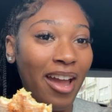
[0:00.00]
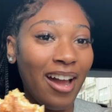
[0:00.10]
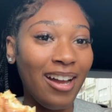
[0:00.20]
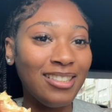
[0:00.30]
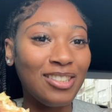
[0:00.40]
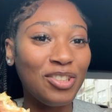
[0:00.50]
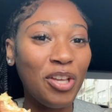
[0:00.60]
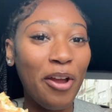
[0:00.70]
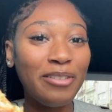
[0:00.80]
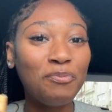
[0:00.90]
Okay guys,
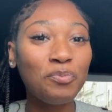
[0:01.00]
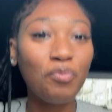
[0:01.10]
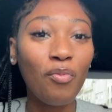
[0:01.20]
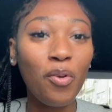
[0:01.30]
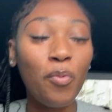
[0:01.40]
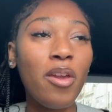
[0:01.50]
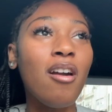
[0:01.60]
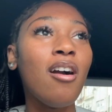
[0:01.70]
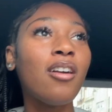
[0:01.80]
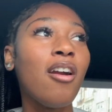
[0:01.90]
so we
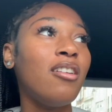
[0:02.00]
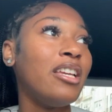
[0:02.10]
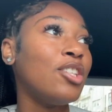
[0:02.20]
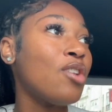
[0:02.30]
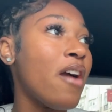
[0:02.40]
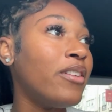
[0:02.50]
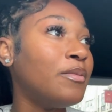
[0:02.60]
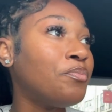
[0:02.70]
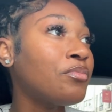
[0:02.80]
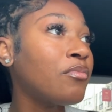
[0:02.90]
are currently
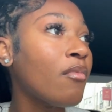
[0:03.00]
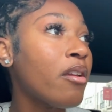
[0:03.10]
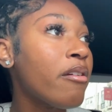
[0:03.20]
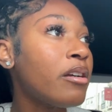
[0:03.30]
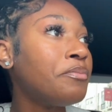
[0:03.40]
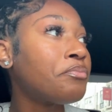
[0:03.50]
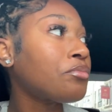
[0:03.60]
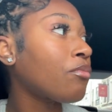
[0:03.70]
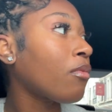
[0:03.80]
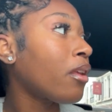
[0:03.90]
driving
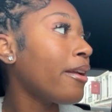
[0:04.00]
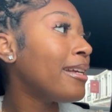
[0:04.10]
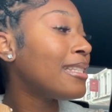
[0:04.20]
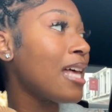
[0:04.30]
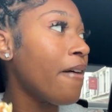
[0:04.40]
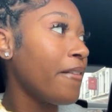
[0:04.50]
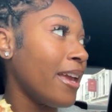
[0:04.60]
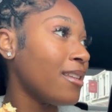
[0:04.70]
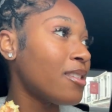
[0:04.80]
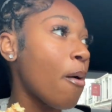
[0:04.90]
in
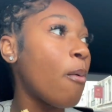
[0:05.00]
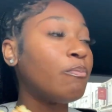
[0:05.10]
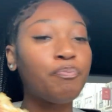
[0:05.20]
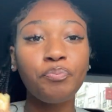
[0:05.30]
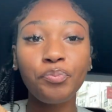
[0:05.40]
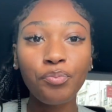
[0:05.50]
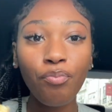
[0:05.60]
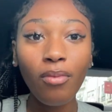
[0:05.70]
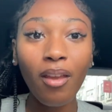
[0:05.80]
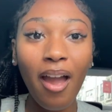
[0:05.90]
Southeast.
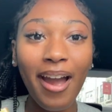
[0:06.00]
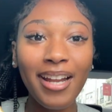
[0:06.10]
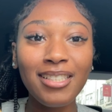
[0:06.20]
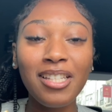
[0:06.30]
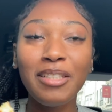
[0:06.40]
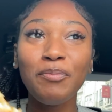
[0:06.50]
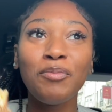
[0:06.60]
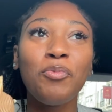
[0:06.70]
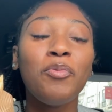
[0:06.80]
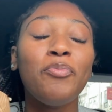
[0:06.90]
And
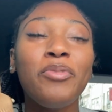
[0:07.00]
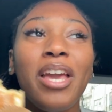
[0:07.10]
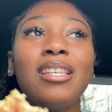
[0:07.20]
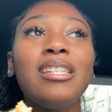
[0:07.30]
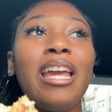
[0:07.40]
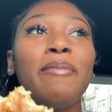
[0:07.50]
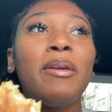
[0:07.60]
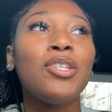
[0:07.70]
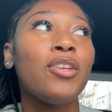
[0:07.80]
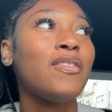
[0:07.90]
yesterday,
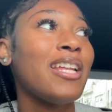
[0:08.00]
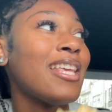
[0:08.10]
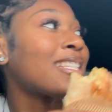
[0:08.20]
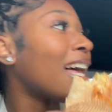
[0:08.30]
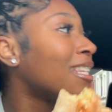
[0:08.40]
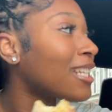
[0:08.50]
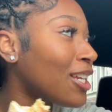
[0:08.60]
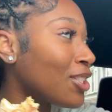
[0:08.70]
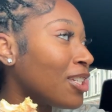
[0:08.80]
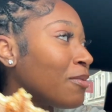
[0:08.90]
me and Joseph were like, that's Kat's
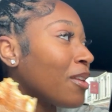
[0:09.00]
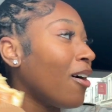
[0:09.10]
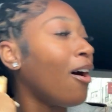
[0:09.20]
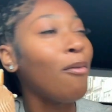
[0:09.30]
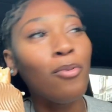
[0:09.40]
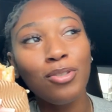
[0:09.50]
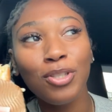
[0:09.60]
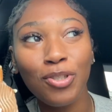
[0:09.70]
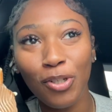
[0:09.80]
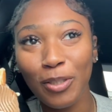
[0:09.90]
selection. And he was like, oh, I'm not too
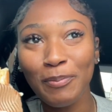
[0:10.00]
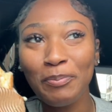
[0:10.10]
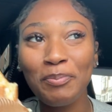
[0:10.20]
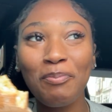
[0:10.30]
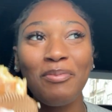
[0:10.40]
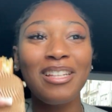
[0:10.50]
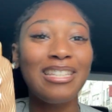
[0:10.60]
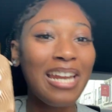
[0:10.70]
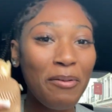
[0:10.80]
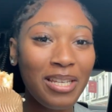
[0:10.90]
sure.
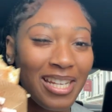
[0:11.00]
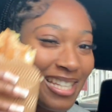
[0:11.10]
Today we said, is